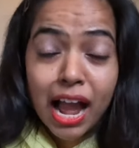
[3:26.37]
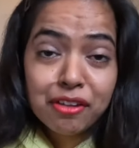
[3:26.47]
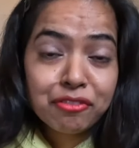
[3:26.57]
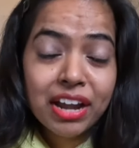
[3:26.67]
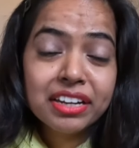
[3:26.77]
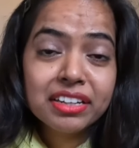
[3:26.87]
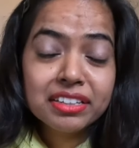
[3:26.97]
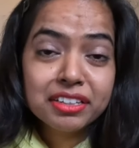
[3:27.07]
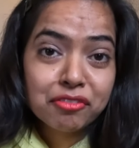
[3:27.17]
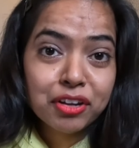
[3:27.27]
I find it
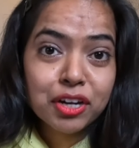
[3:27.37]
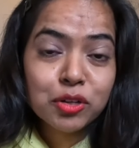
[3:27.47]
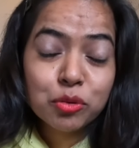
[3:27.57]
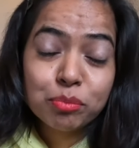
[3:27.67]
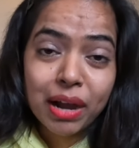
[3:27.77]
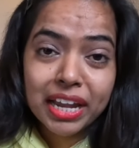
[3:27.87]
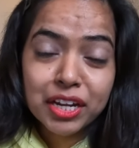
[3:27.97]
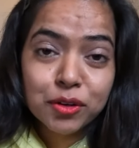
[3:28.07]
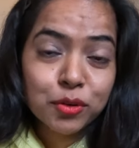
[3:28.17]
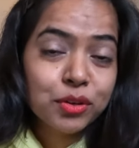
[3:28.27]
difficult to
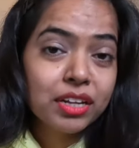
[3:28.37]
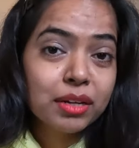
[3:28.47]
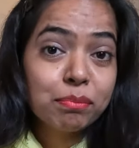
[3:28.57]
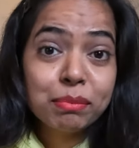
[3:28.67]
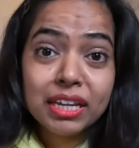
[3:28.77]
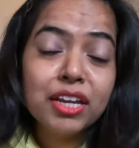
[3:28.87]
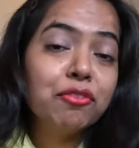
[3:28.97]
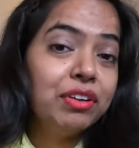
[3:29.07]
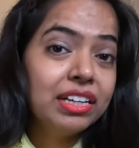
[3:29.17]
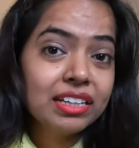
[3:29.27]
bike during peak
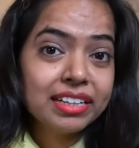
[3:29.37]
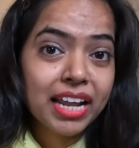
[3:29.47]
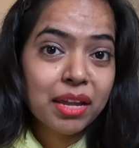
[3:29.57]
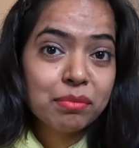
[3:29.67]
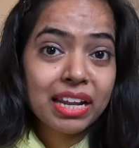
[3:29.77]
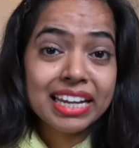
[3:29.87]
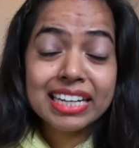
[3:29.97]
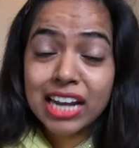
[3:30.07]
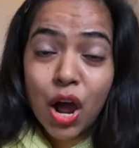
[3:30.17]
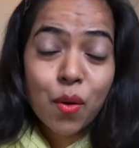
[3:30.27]
winter time, like
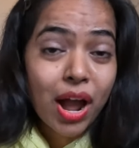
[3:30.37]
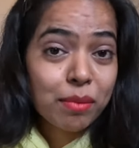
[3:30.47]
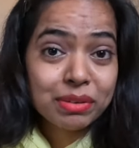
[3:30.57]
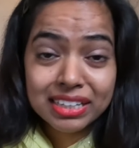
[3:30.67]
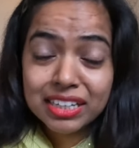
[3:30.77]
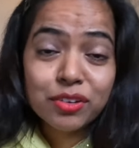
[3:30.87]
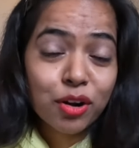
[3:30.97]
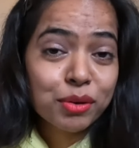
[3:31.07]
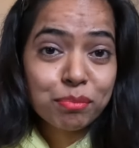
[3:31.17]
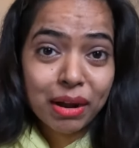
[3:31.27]
now I'm really
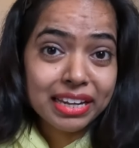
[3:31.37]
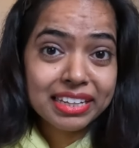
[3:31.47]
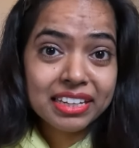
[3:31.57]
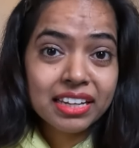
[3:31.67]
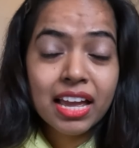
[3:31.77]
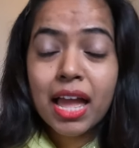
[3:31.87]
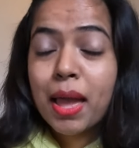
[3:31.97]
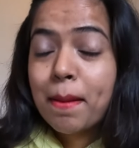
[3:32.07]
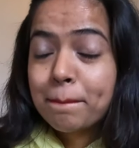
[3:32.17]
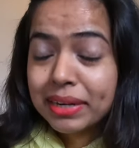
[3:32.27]
not biking,
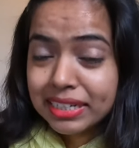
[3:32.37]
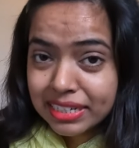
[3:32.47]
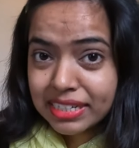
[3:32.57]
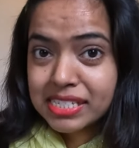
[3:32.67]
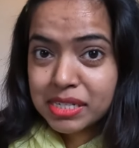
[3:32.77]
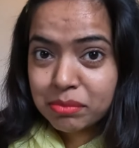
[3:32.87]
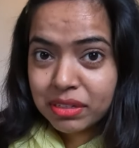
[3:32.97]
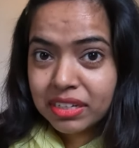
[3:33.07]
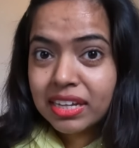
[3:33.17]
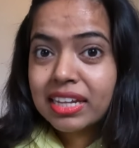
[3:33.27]
but trust
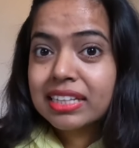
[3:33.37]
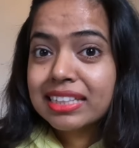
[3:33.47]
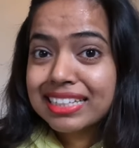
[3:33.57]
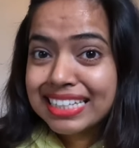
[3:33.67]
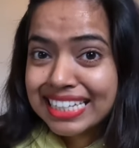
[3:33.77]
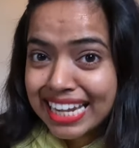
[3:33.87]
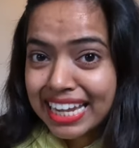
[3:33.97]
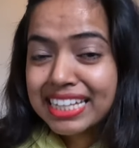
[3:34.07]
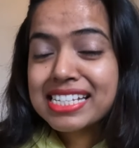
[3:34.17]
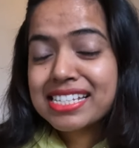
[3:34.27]
me, the
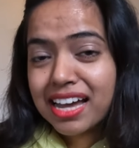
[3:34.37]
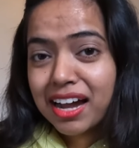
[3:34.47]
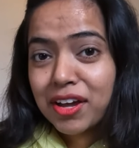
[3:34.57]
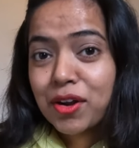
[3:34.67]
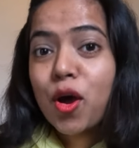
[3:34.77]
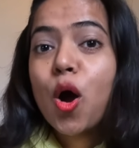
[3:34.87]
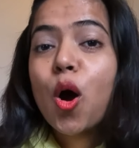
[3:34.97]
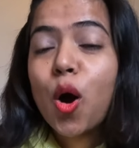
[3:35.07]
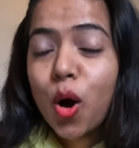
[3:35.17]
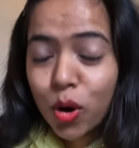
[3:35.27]
Danes are
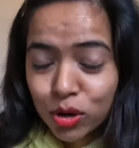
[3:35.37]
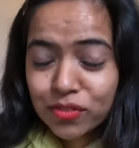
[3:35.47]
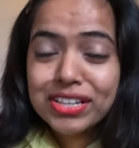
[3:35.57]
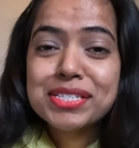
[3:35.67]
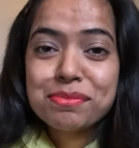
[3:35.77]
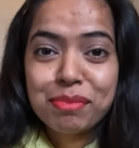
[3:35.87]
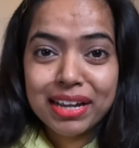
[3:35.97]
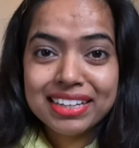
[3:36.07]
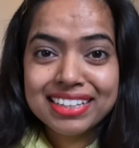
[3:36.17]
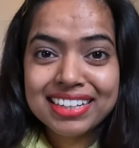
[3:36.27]
always
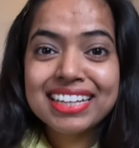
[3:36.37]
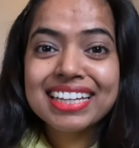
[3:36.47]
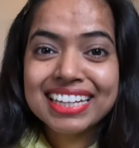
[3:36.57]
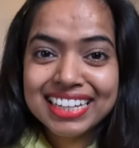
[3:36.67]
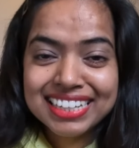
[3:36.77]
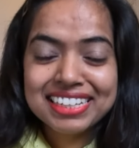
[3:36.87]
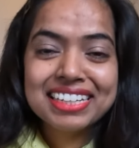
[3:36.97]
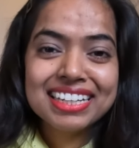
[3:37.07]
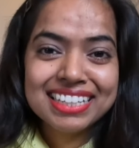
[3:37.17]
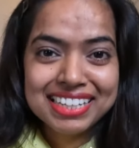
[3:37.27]
biking
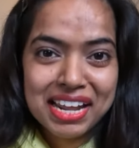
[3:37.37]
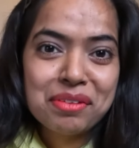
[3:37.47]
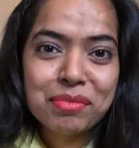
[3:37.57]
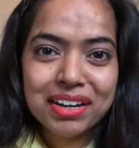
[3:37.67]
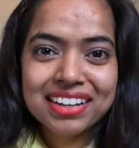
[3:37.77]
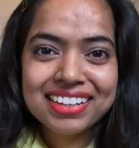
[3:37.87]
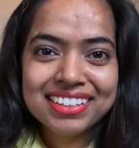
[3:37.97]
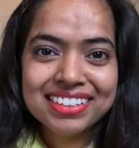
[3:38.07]
in Denmark.